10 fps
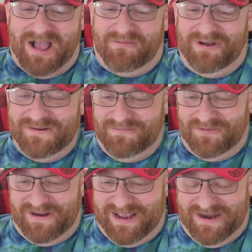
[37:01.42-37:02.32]
we got one
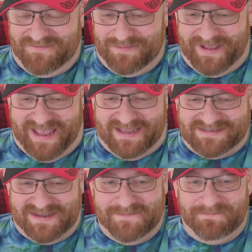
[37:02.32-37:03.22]
more here from
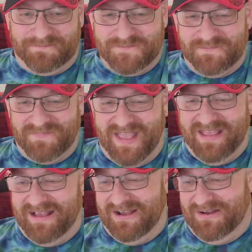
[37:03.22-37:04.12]
Cassie.
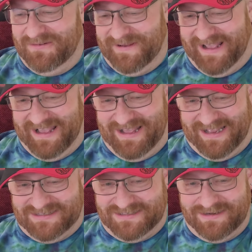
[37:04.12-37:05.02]
Oh my
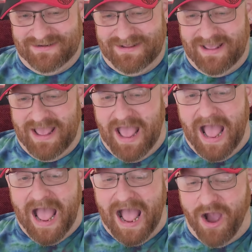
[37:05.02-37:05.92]
gosh.
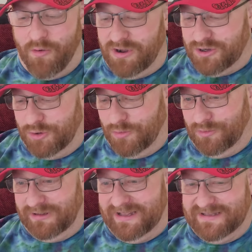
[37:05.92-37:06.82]
How
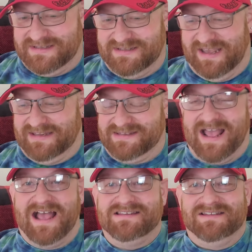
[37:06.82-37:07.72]
cool is this?
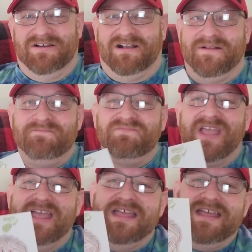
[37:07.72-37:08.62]
Guys, look.
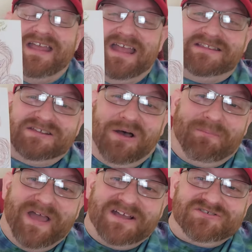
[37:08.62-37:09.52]
It's
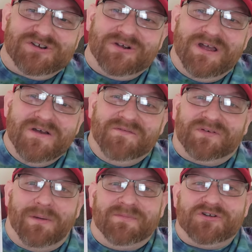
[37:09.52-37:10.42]
a picture
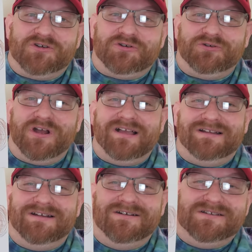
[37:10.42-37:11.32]
from
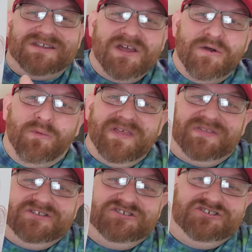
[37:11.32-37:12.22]
Critters
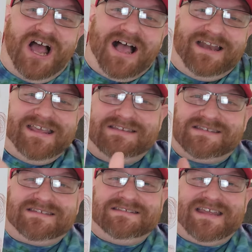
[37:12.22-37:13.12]
with Johnny
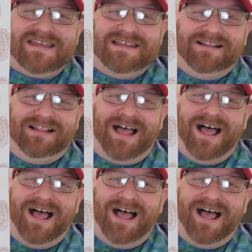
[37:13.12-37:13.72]
Steele.